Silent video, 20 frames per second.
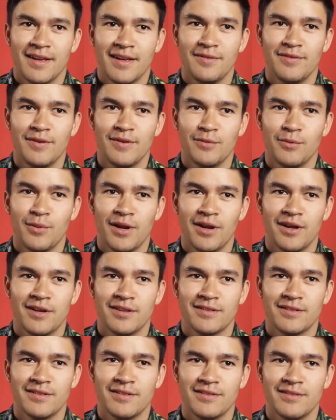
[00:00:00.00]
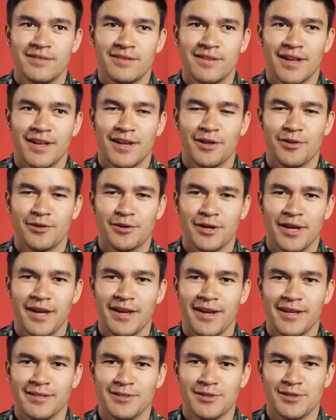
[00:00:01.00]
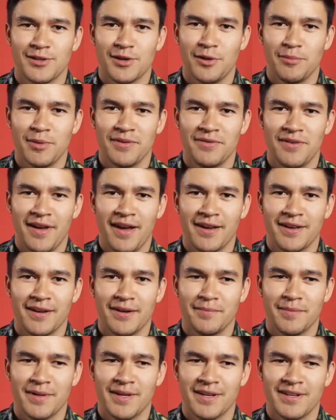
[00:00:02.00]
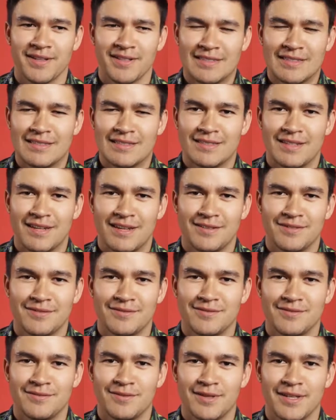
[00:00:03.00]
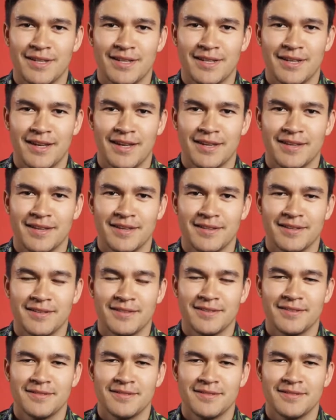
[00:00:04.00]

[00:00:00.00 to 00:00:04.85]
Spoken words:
Even when, like, other gay guys call me faggot, I'm like, I don't really like it.